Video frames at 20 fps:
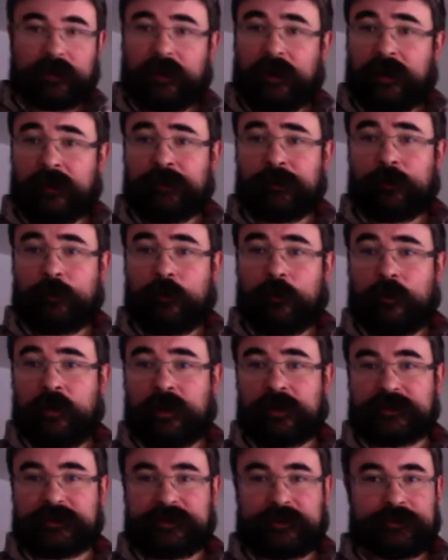I'll do it
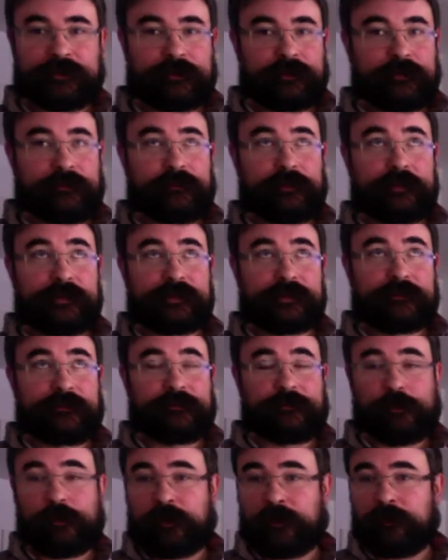once. I'll do the first
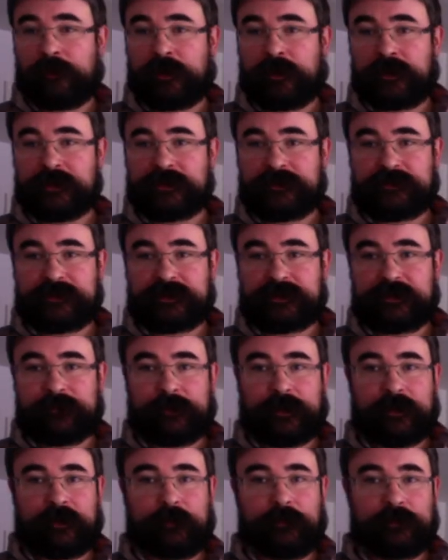four bars of a C
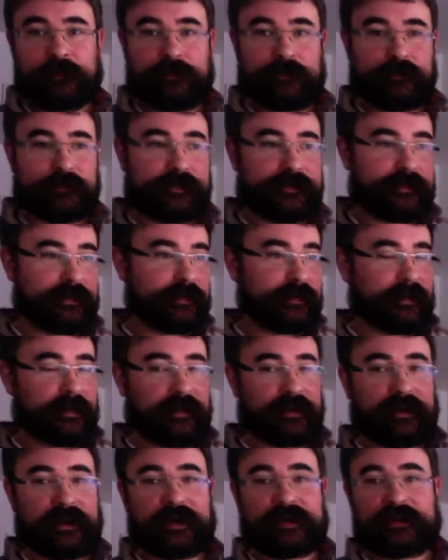minor blues
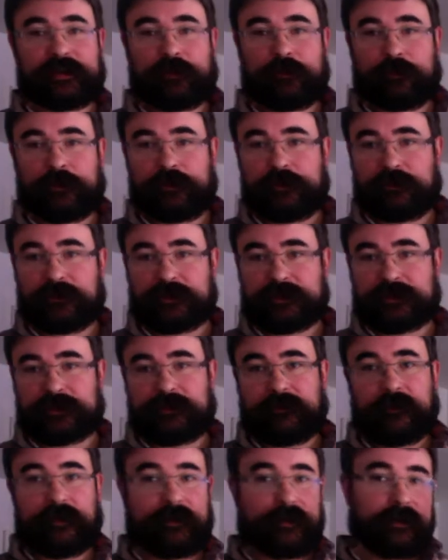connecting roots.